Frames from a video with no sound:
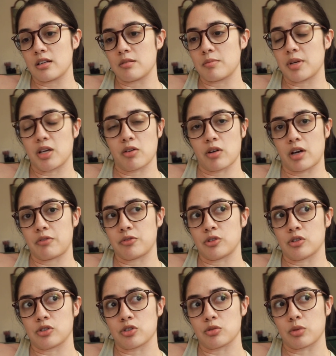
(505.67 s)
being
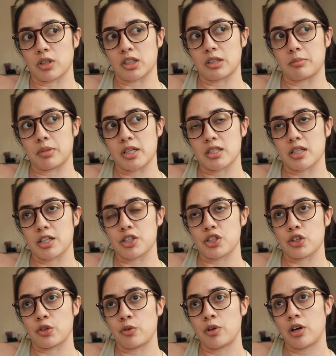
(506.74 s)
grateful to work at the place I
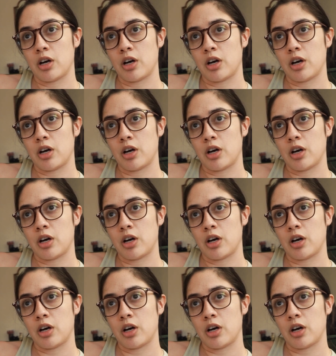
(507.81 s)
do.